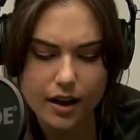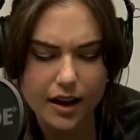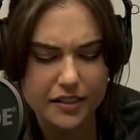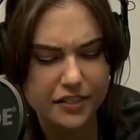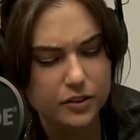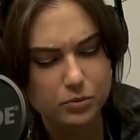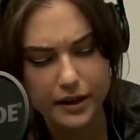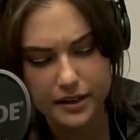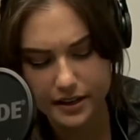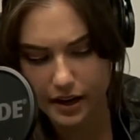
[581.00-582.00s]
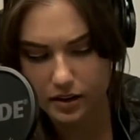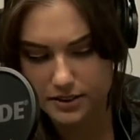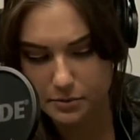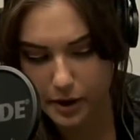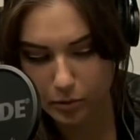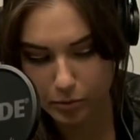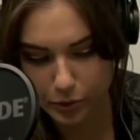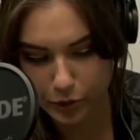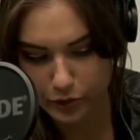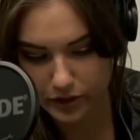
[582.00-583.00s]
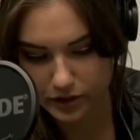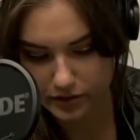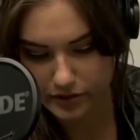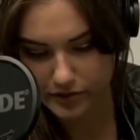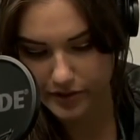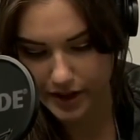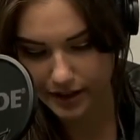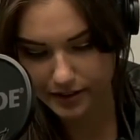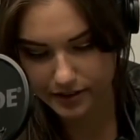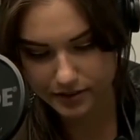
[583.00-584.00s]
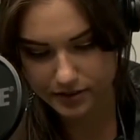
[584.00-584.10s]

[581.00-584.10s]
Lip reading: I think right now it's about proving that